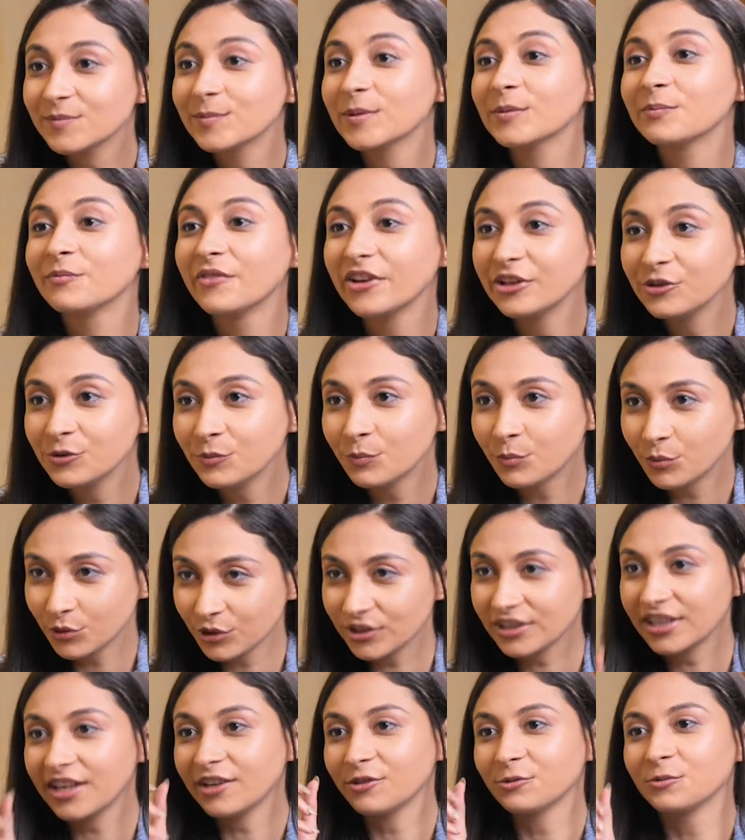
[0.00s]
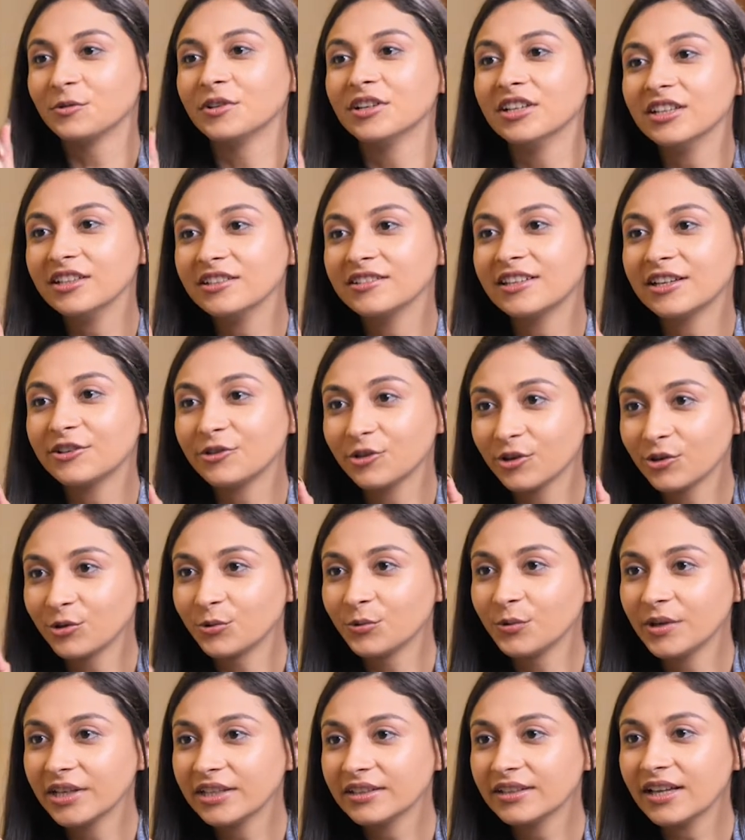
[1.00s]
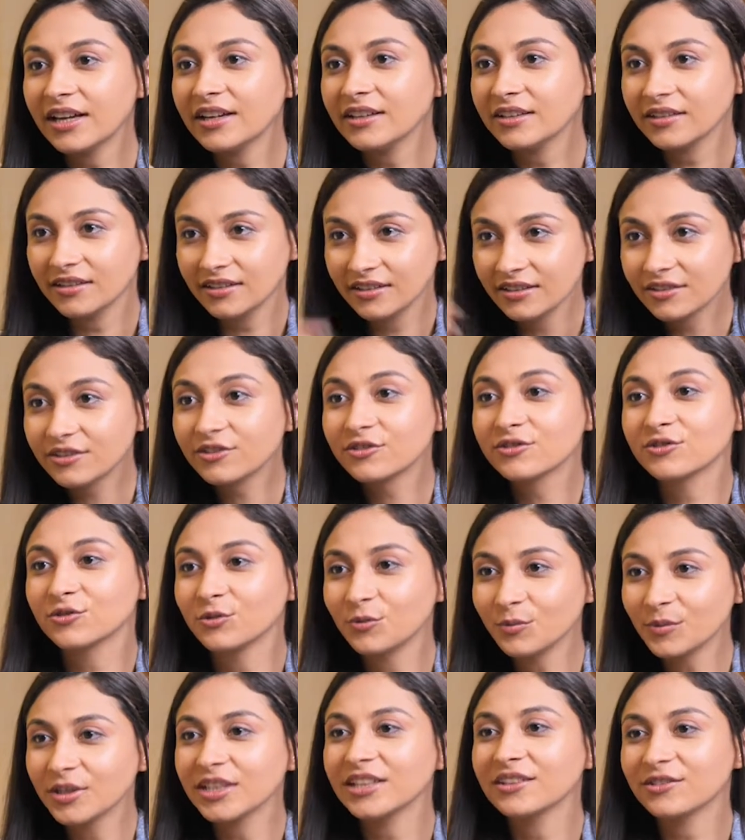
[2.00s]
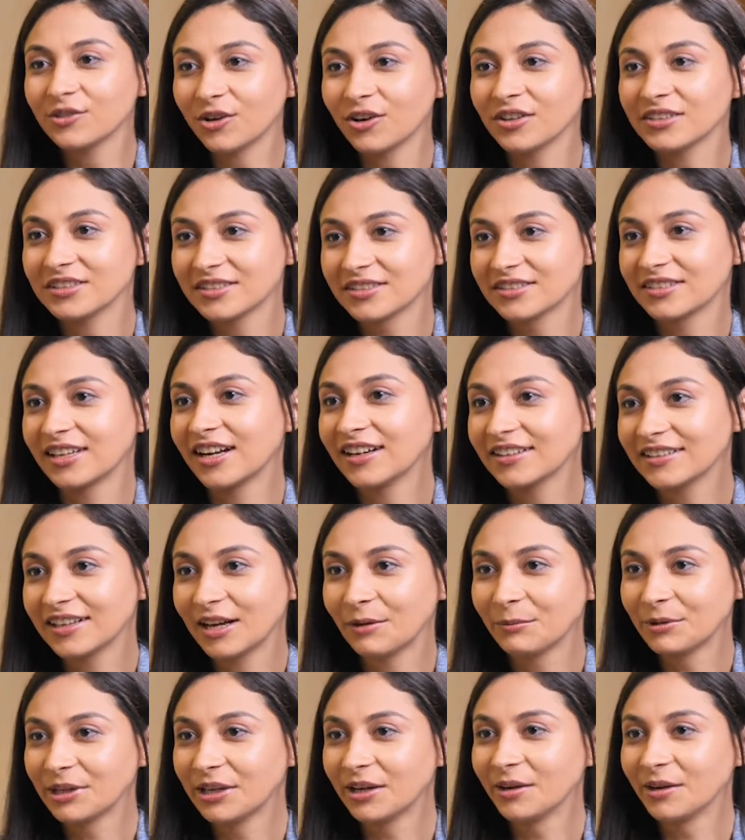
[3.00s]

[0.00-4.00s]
but when you put that word that you're doing that, so many thoughts start coming